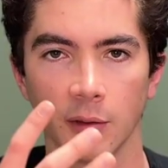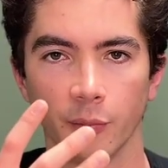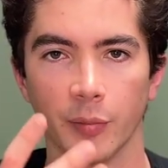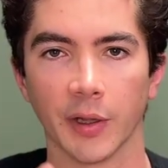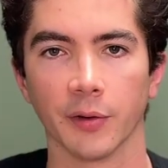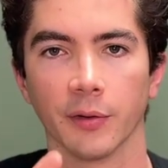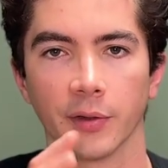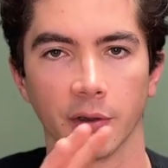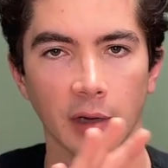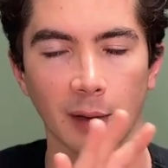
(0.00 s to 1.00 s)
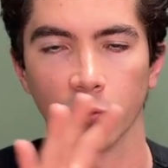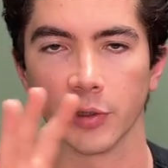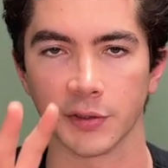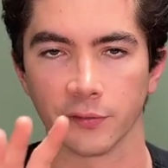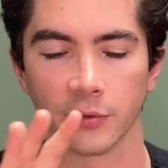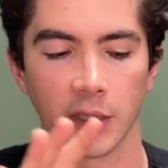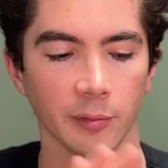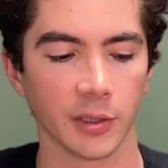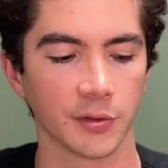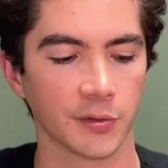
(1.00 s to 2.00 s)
better, aberration-free image.